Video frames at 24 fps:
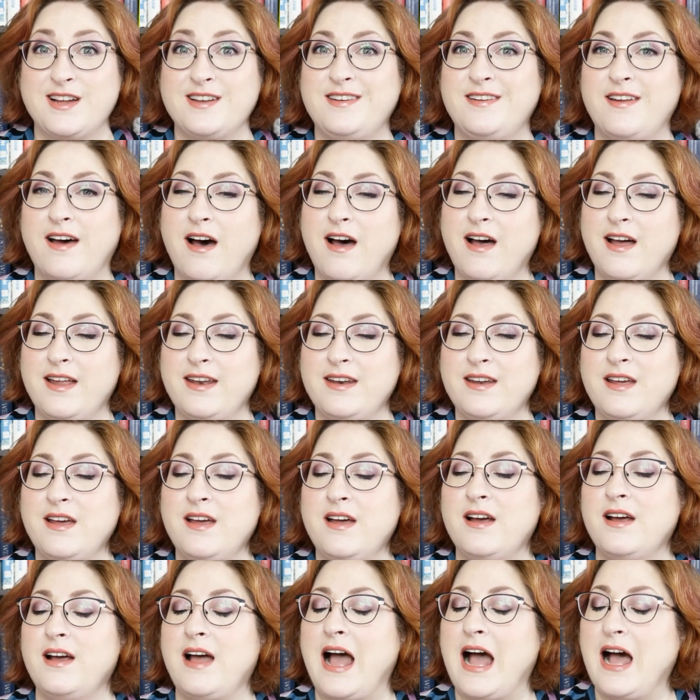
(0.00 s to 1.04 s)
Dawn
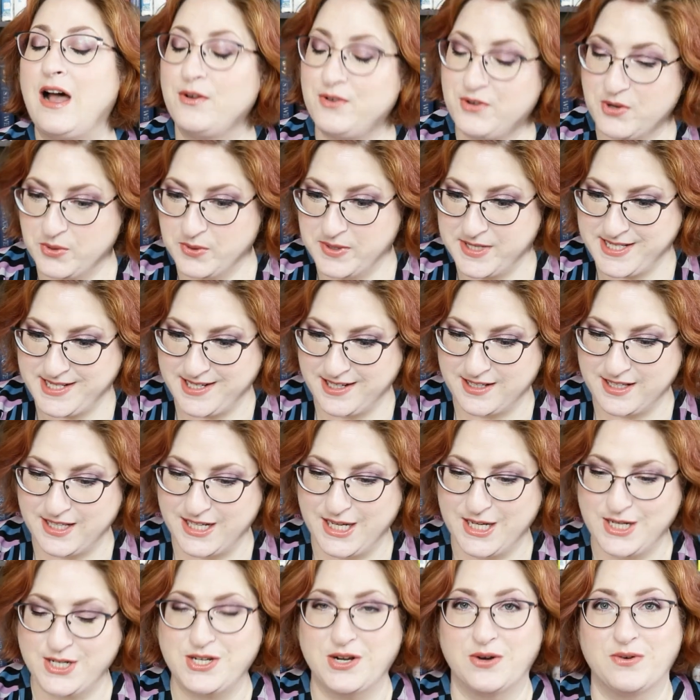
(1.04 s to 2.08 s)

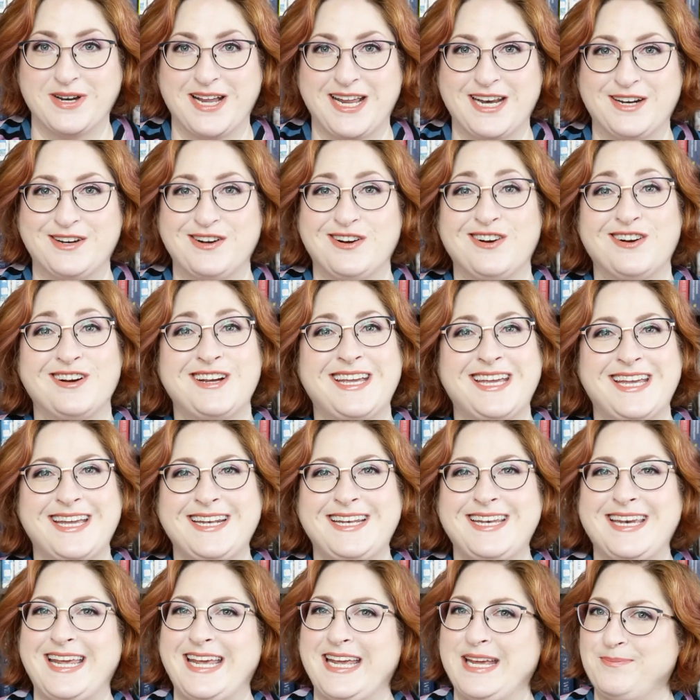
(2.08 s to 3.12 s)
altruistically donated her
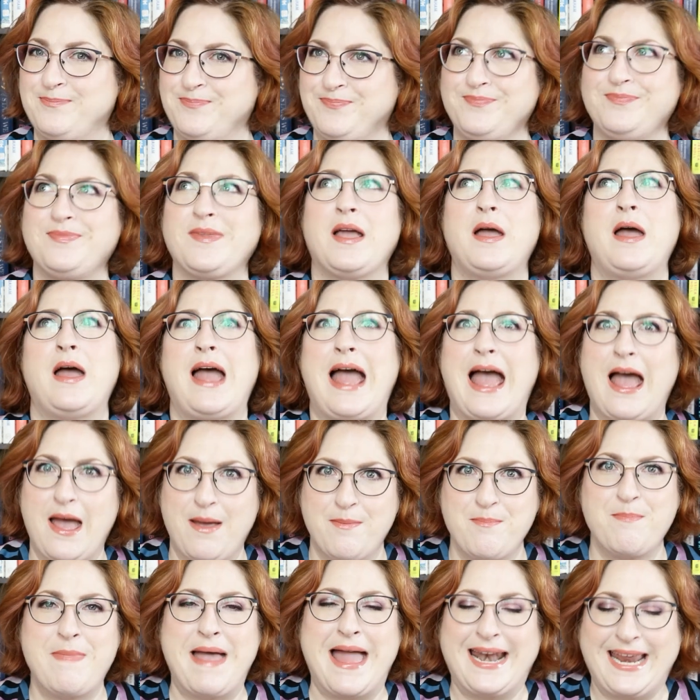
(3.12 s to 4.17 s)
kidney
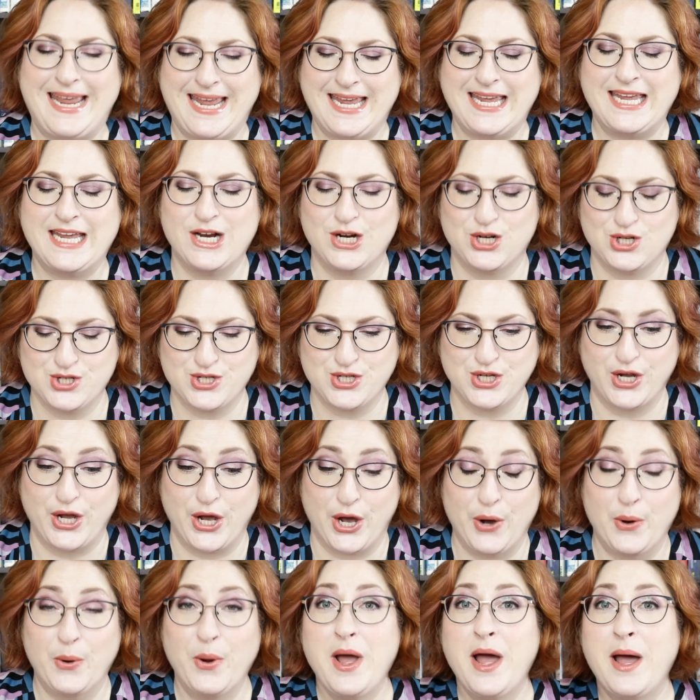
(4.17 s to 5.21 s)
many years
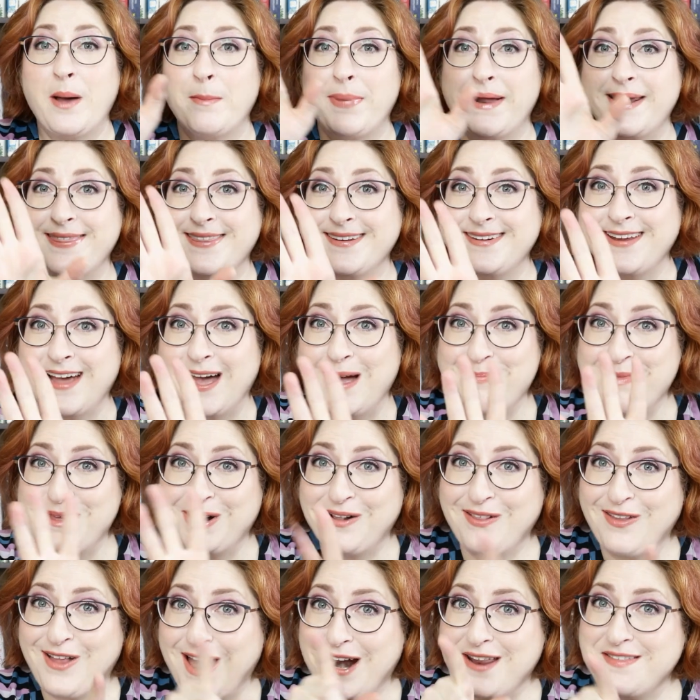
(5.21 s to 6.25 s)
ago, but at the time that a
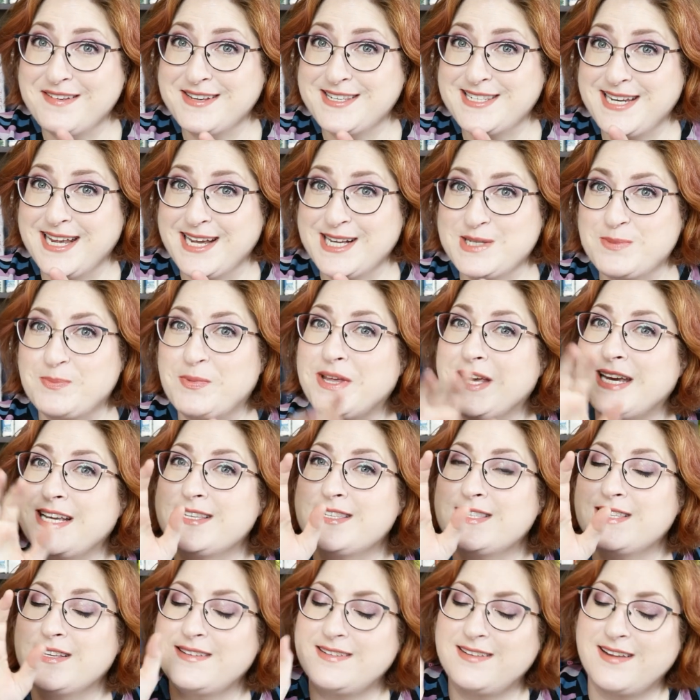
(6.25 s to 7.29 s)
lot of this takes
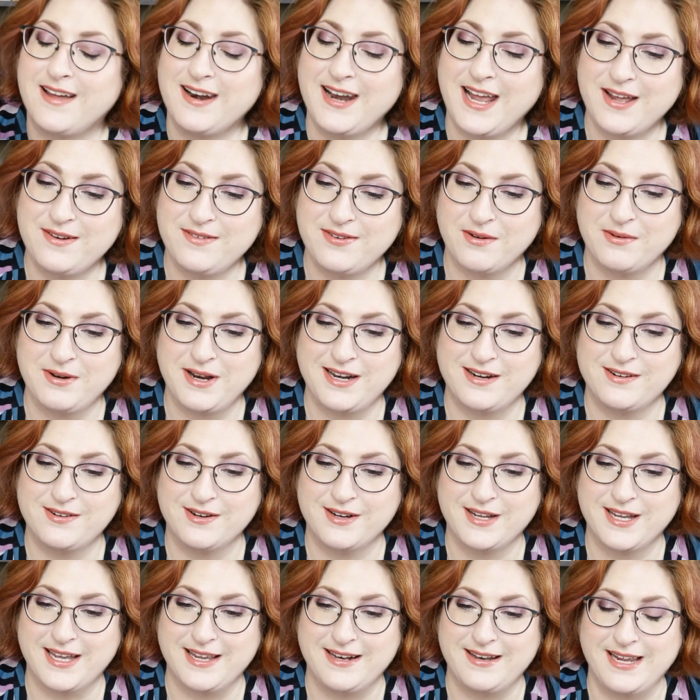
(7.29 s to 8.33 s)
place, Dawn had donated her
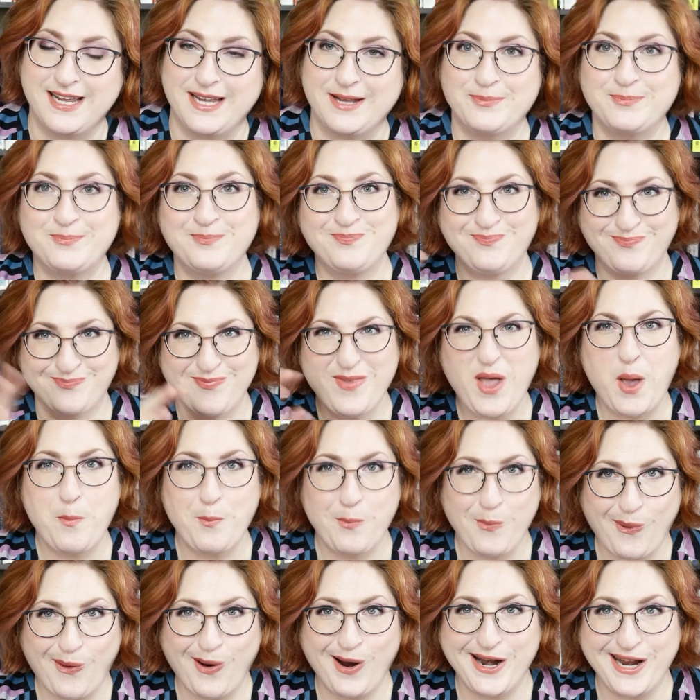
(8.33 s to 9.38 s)
kidney
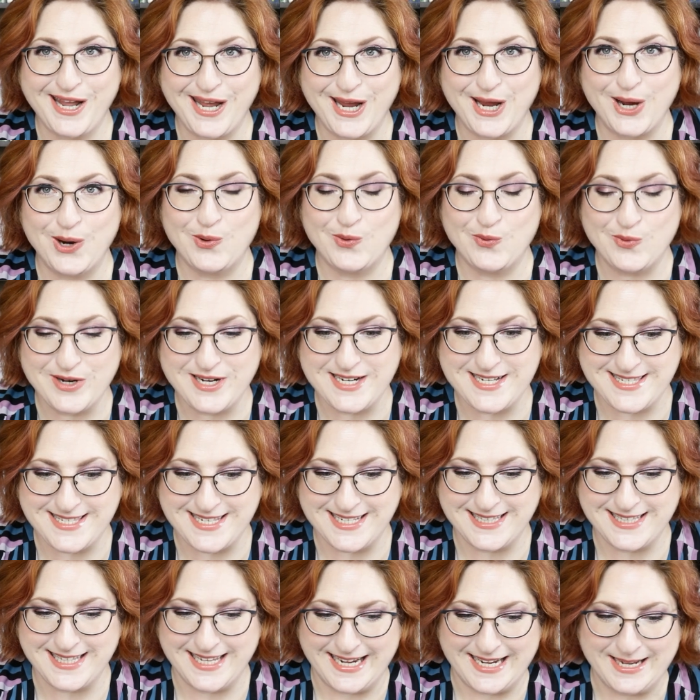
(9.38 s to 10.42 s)
pretty
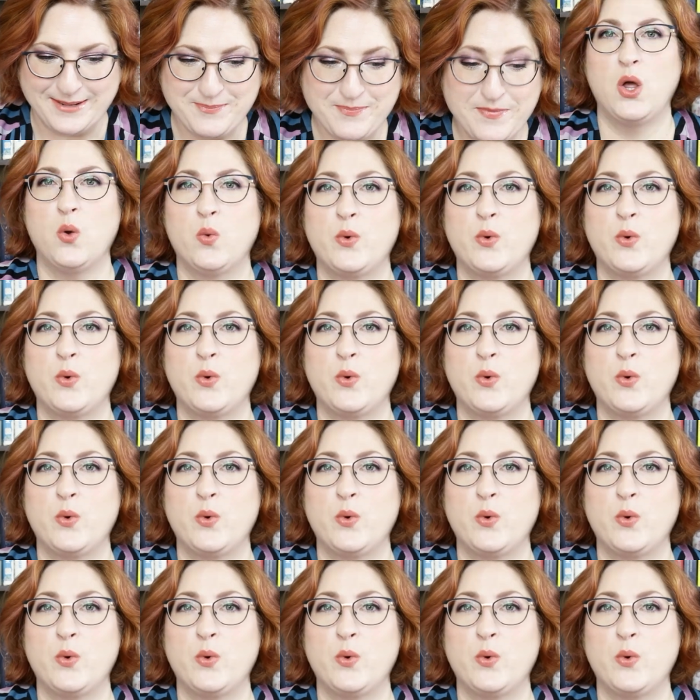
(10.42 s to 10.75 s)
recently.